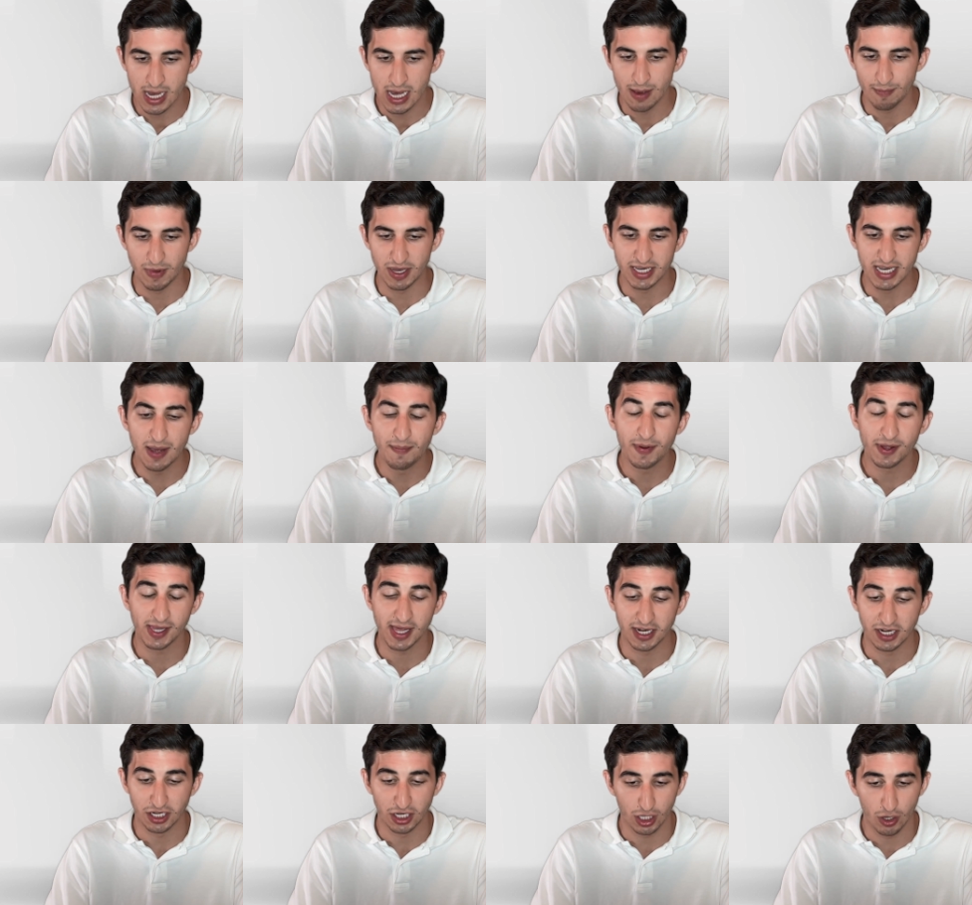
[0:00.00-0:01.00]

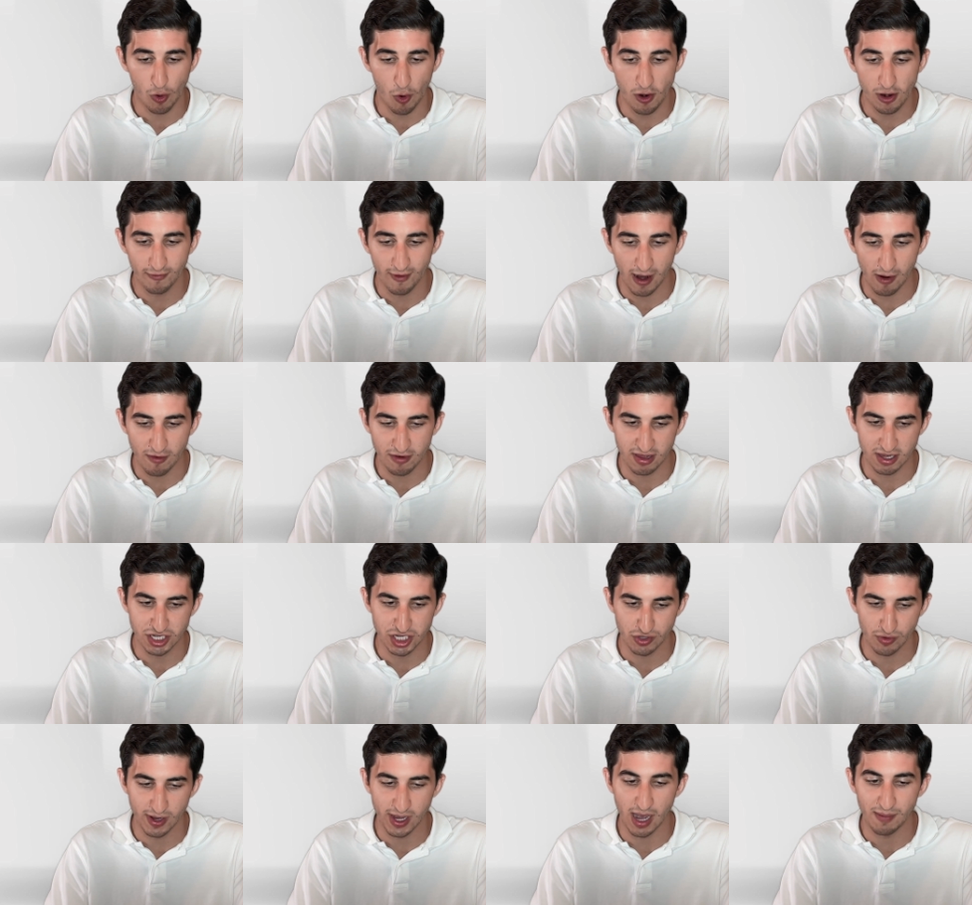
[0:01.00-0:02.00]
manipulated a coronavirus to
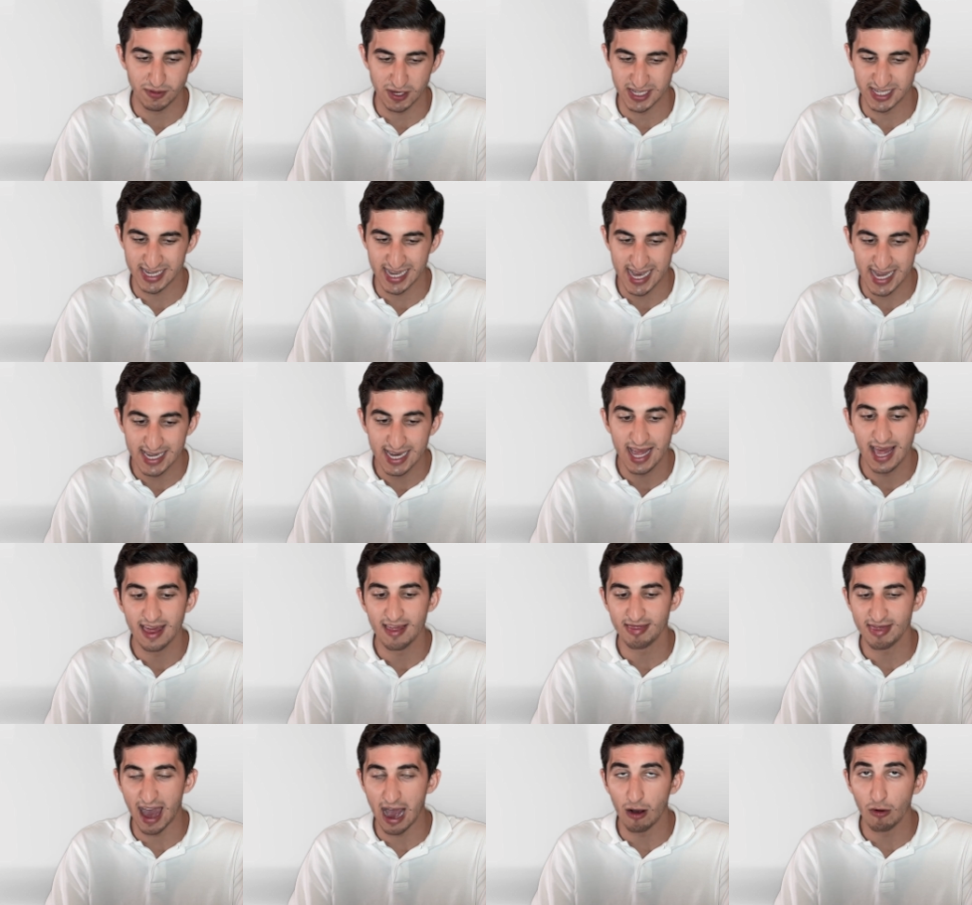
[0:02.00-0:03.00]
generate up to
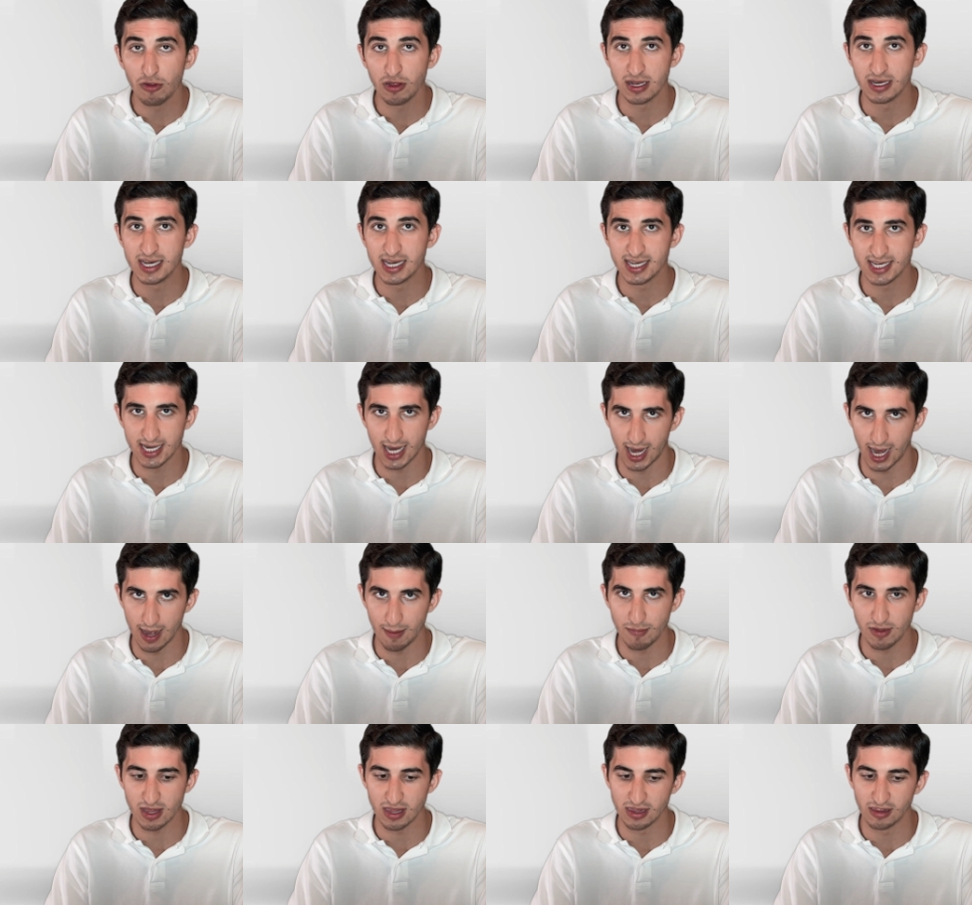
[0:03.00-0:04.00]
10,000
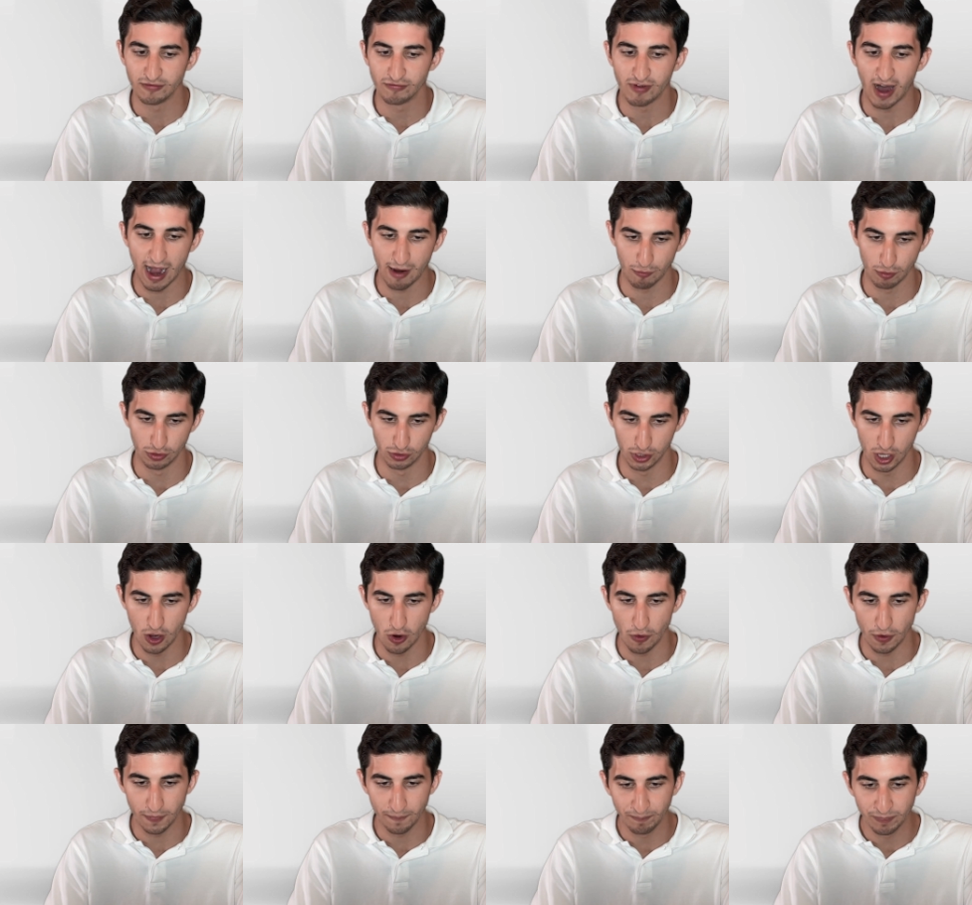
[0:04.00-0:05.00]
times the viral
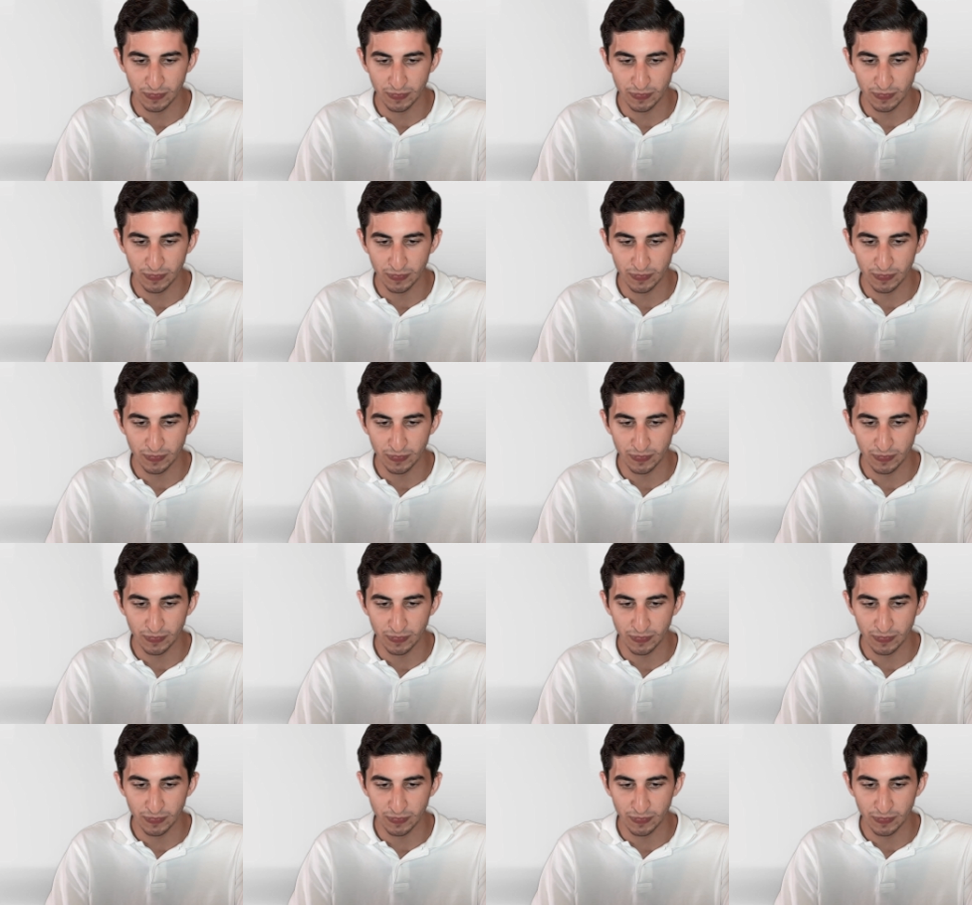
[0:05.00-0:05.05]
load,